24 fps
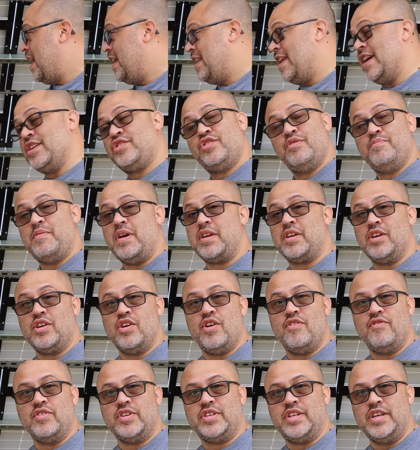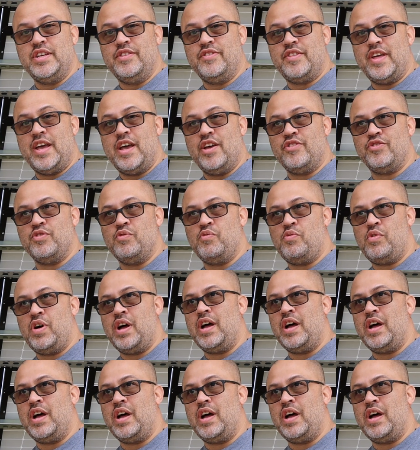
and that should make it go over 10,000